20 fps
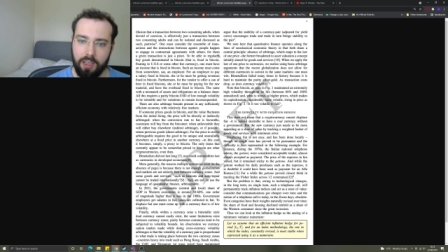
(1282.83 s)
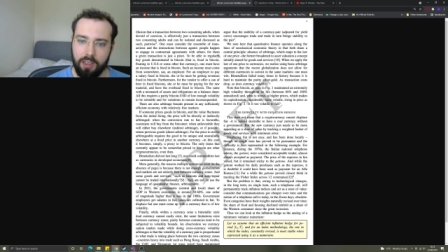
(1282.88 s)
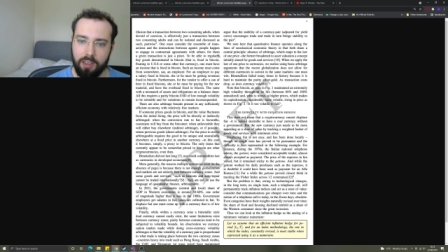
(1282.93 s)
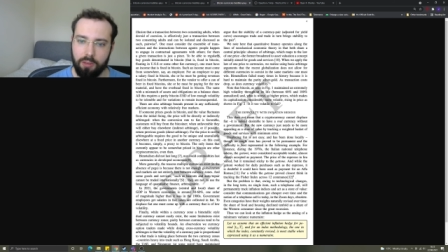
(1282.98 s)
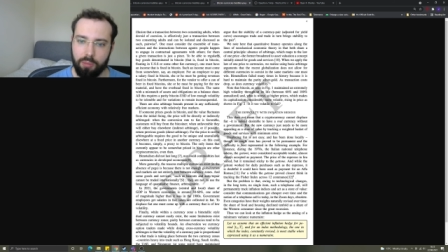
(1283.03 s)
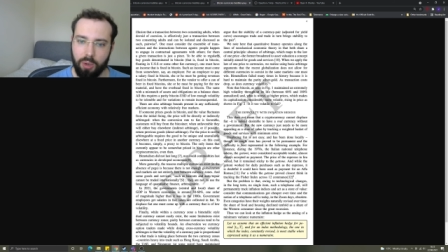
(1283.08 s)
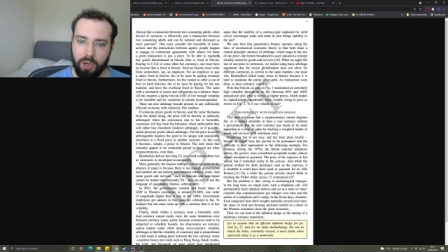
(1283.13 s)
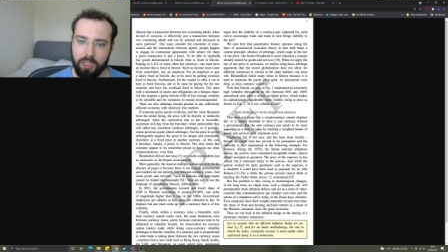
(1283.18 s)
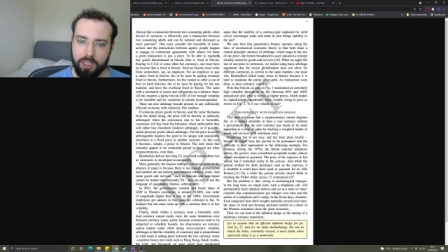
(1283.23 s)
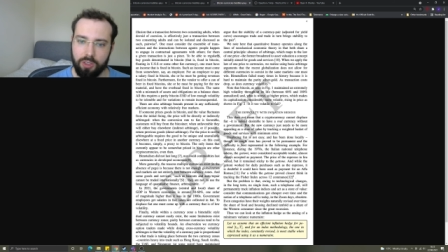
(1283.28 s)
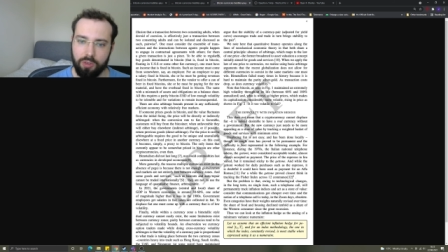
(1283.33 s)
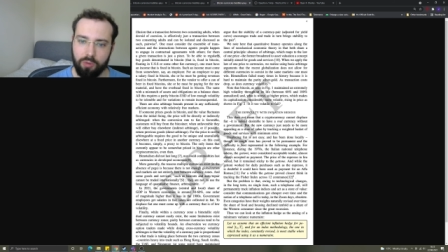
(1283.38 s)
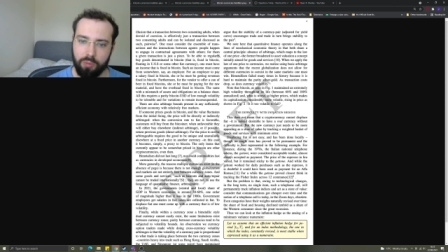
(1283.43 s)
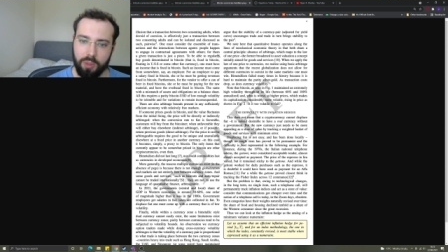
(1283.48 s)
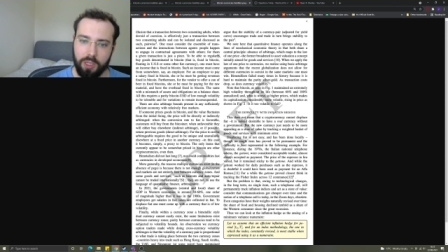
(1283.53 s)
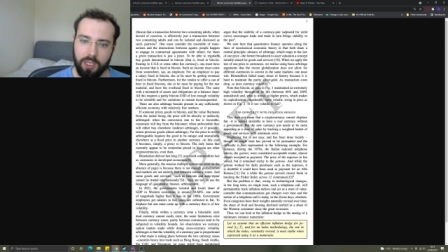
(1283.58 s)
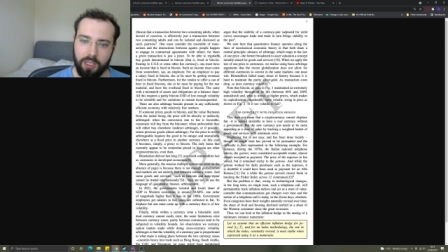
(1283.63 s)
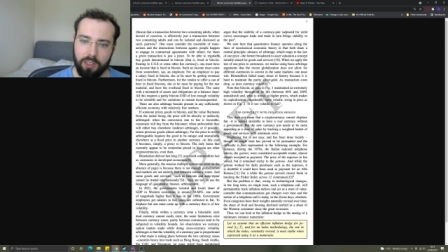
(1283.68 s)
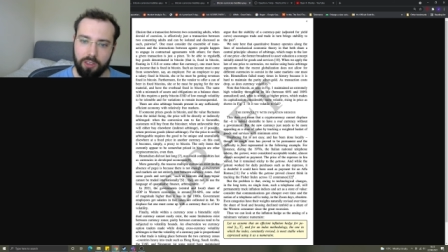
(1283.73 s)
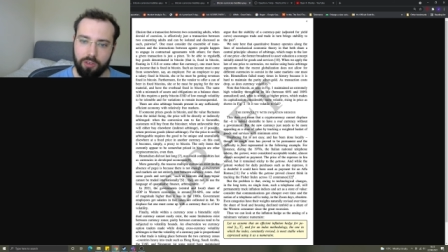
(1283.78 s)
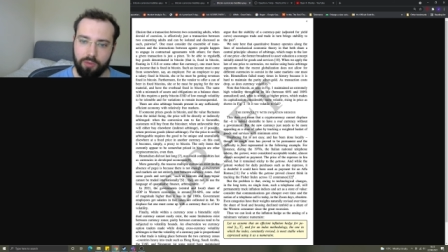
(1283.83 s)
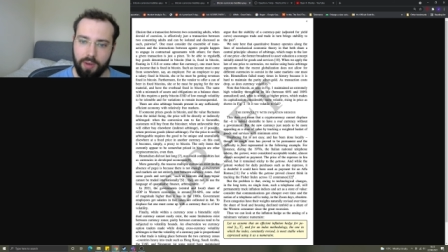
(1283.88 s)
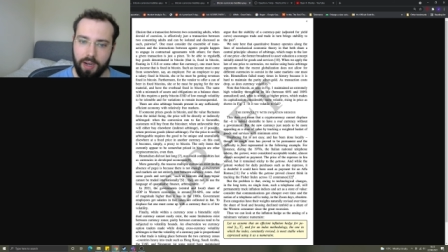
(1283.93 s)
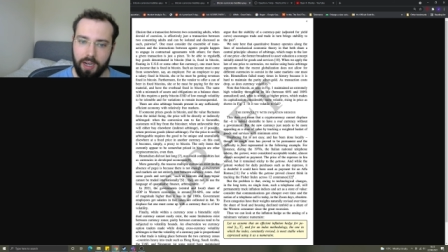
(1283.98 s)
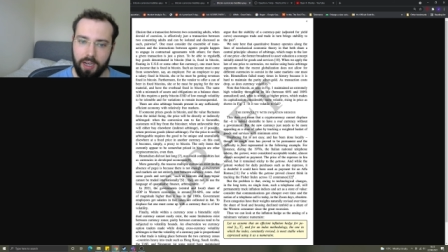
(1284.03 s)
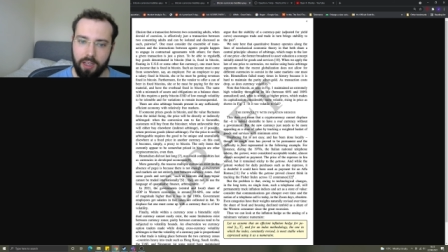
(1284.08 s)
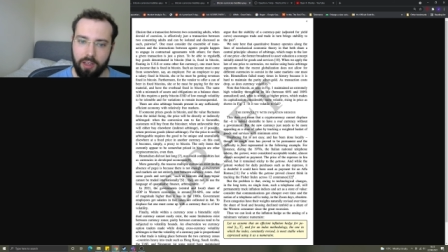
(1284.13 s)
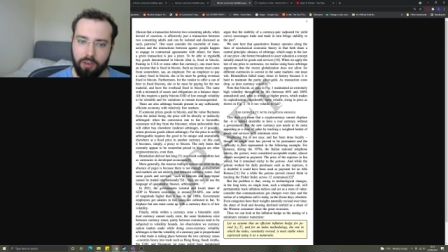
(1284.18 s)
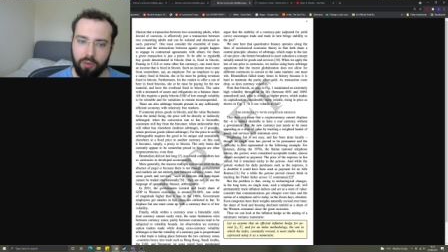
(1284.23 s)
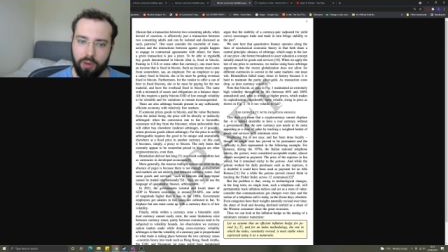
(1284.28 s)
the price will be
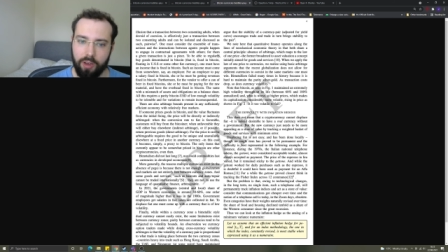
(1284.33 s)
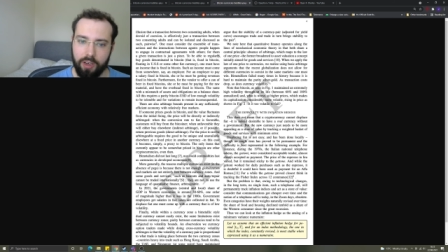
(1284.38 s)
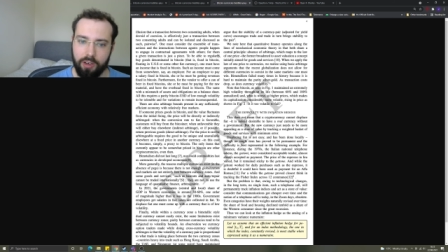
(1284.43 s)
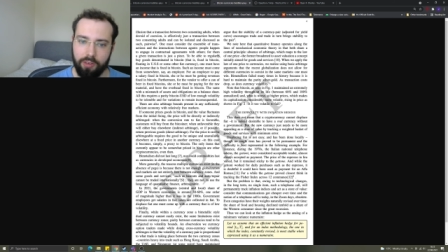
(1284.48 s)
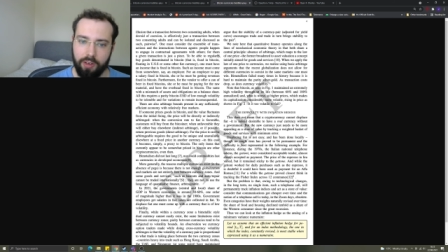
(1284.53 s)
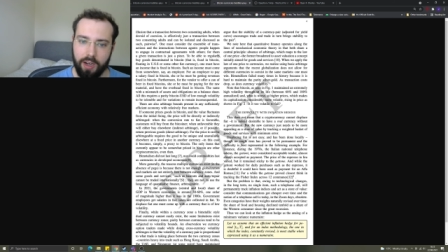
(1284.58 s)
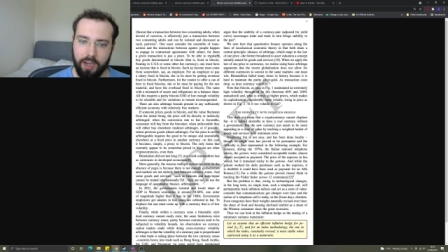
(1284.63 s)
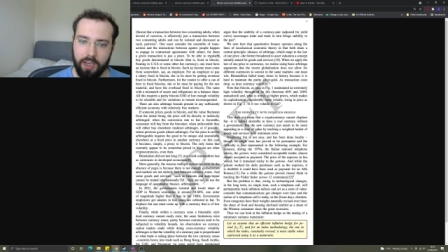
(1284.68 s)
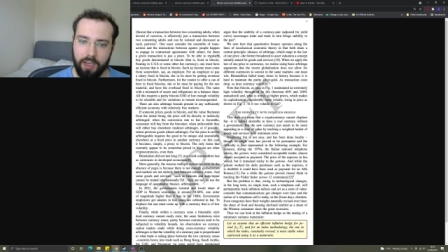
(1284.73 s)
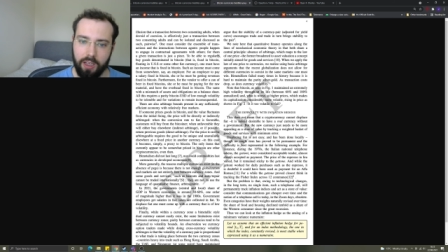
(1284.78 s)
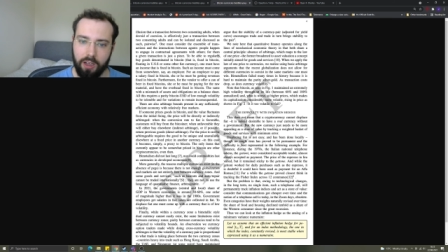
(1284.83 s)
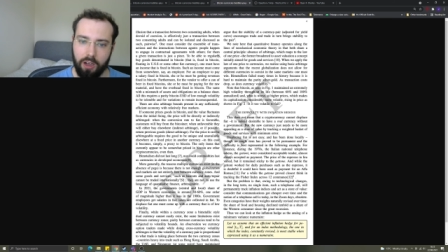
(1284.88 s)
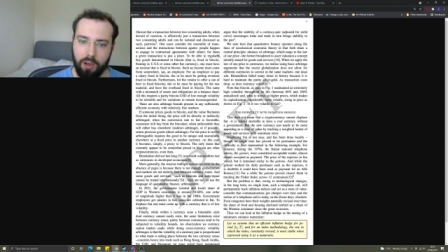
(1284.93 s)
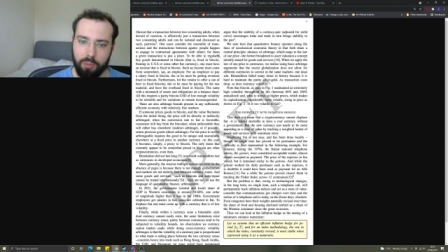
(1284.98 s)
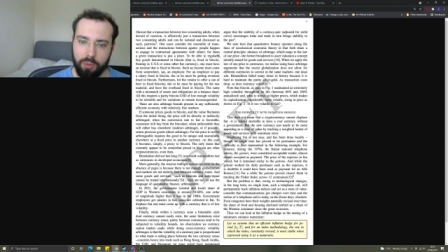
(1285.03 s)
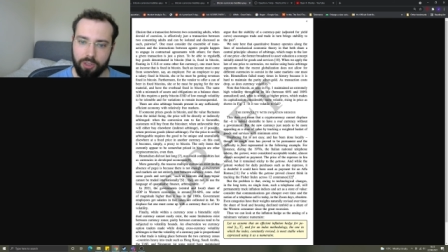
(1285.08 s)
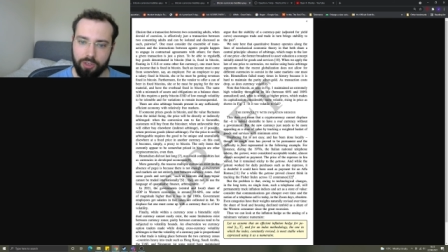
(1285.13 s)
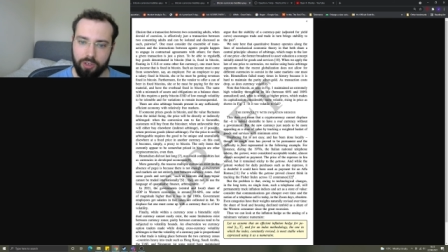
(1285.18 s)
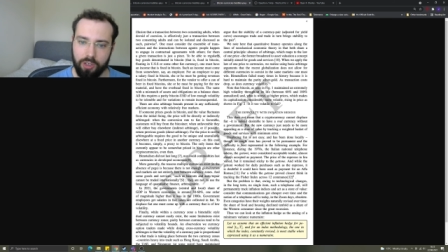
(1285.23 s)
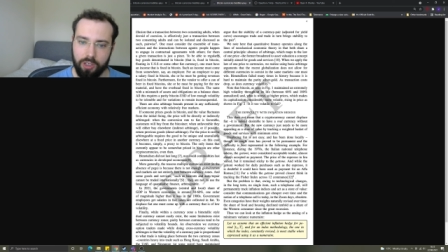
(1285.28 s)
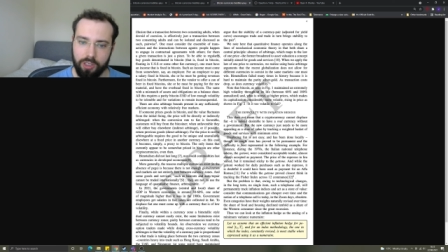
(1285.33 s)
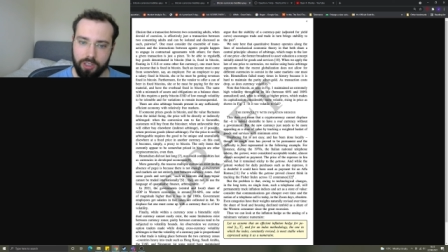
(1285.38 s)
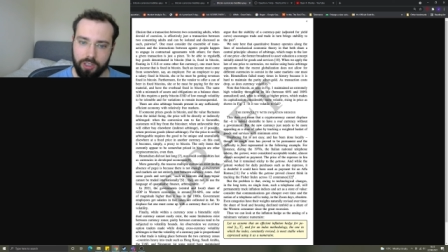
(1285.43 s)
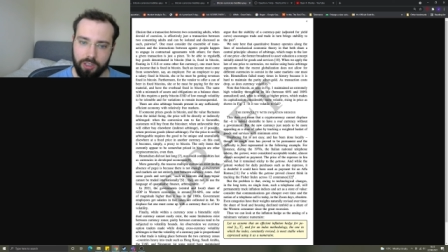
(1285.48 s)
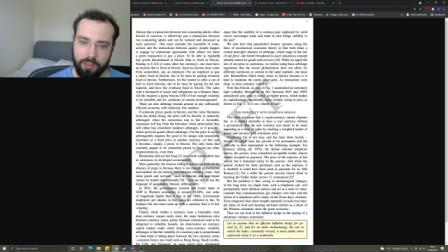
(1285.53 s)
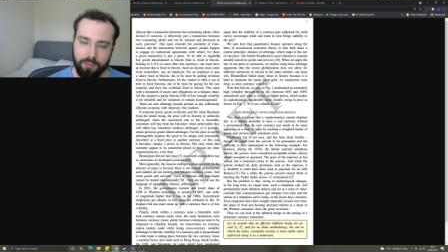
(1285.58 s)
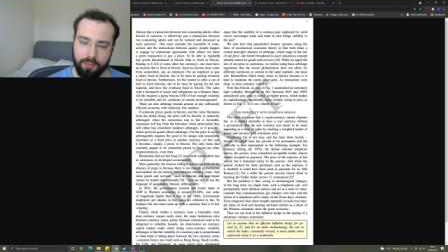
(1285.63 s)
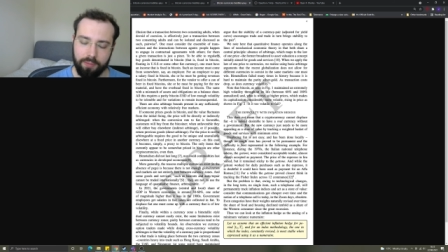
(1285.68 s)
directly or indirectly arbitraged.